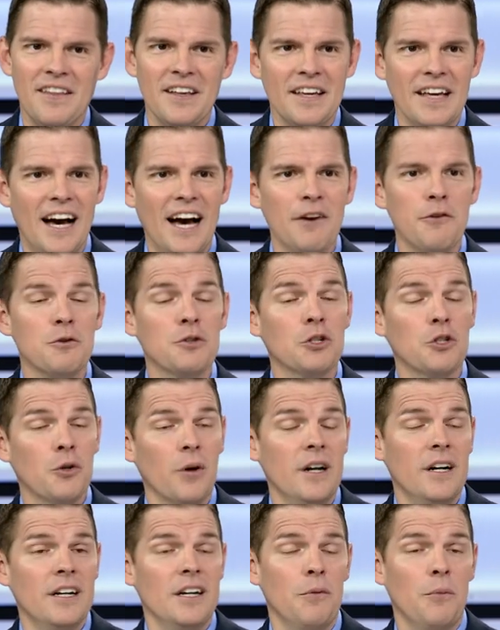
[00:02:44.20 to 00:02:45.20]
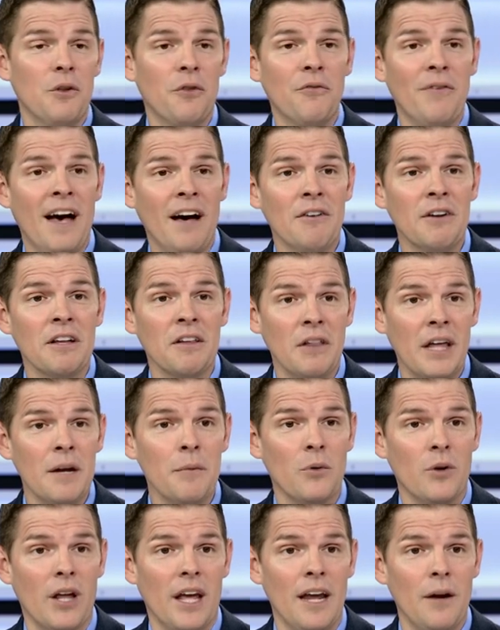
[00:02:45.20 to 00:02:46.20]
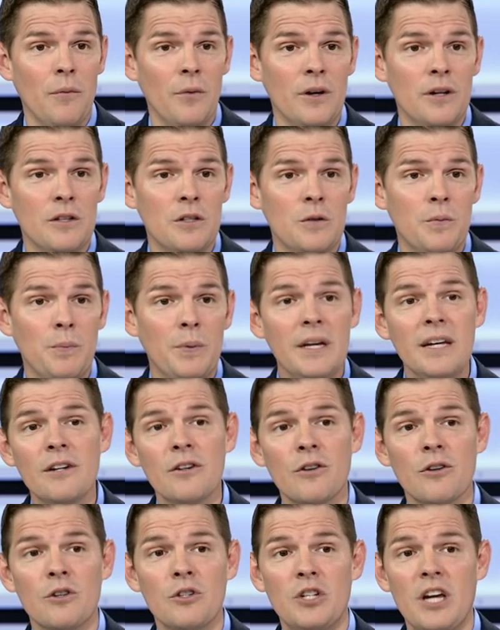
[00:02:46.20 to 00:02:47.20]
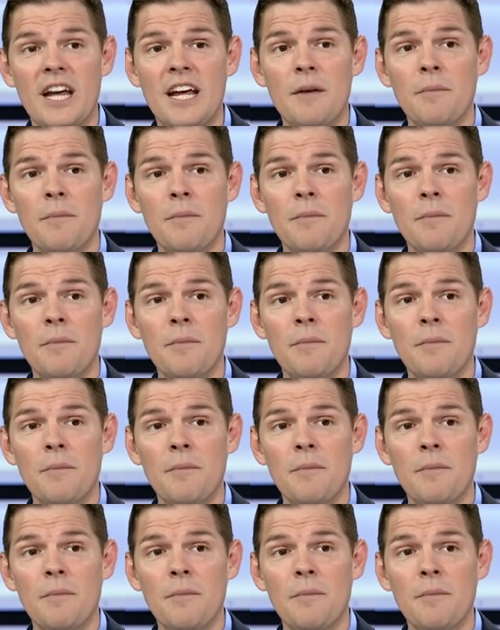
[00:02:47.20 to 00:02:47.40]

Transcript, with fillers: the guy who's credited with founding Labor Day was Peter J.